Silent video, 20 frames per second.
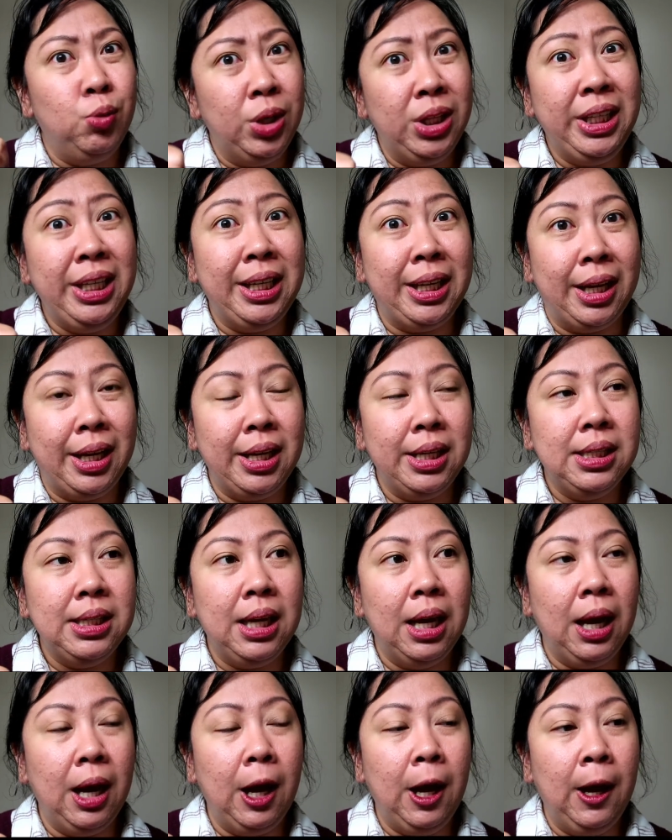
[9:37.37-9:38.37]
Really nice.
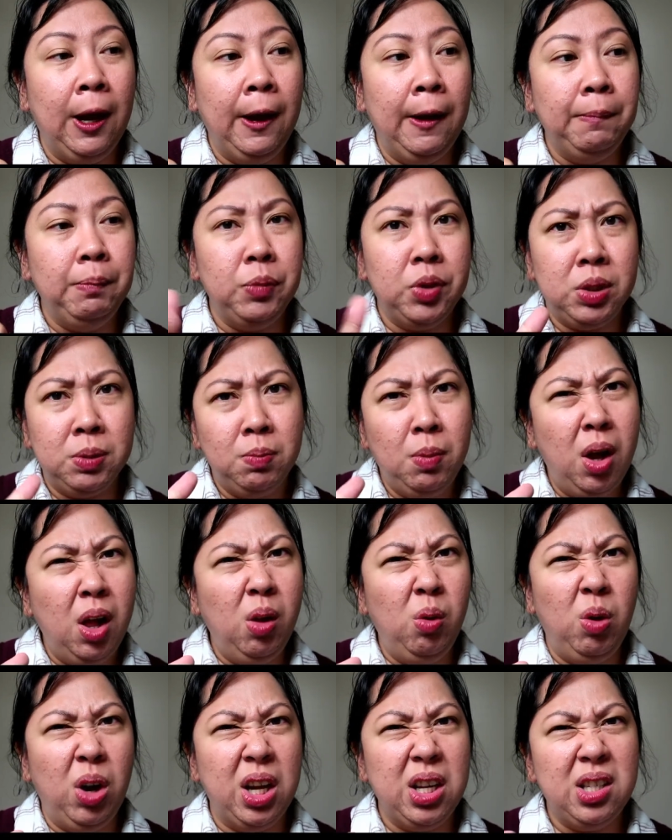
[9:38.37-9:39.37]

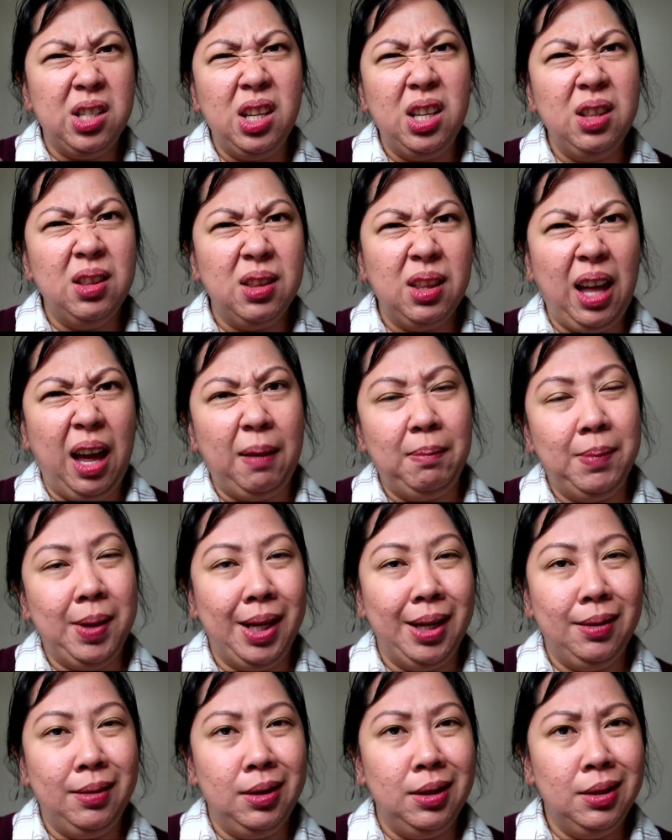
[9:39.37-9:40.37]
Small one. It's not that
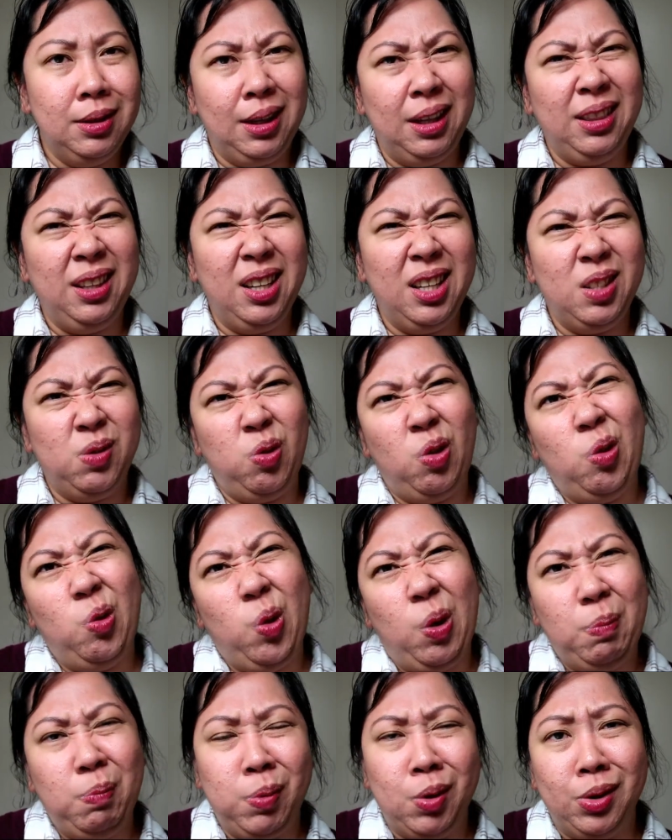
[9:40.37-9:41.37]
big. I think it's for
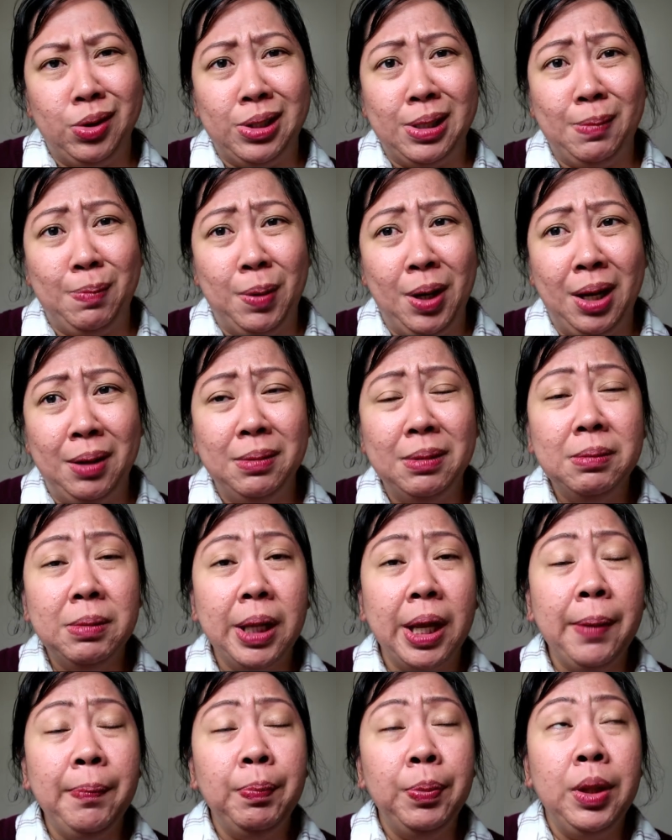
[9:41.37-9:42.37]
one person
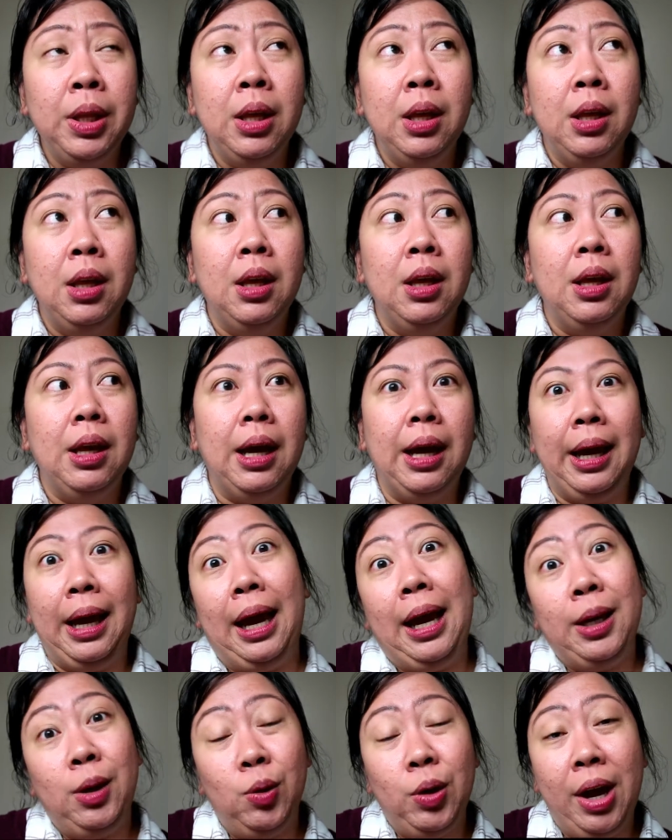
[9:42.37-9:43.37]
probably.
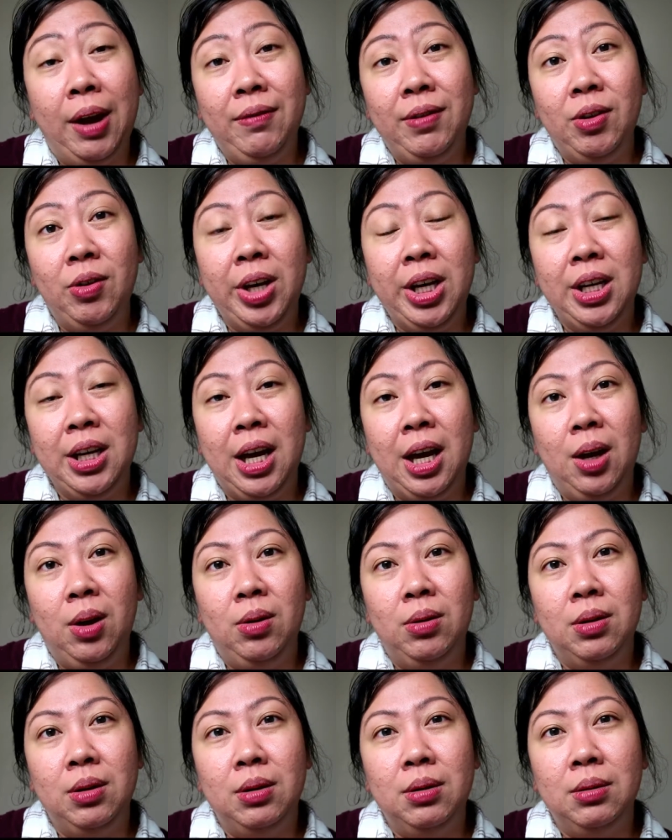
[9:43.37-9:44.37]
I don't have it right
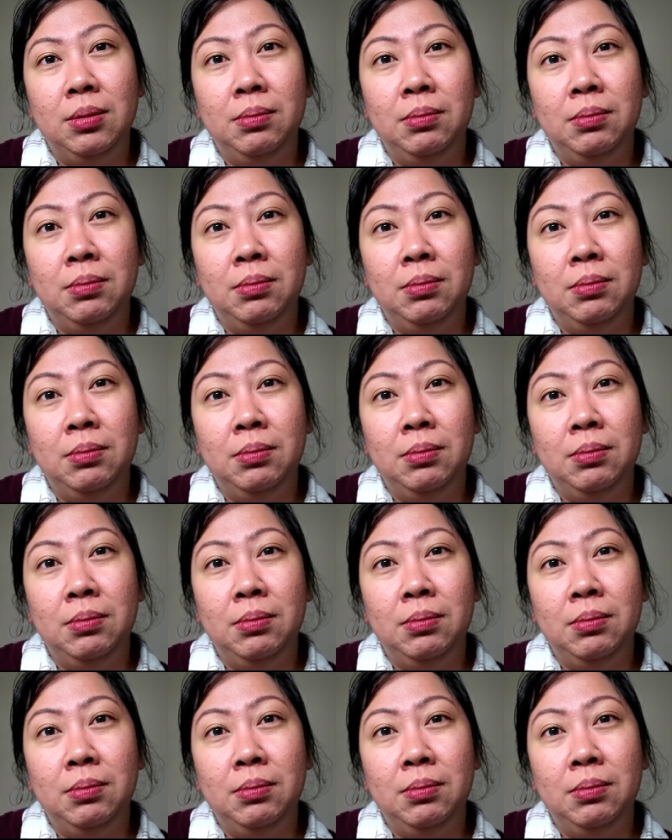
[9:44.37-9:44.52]
now.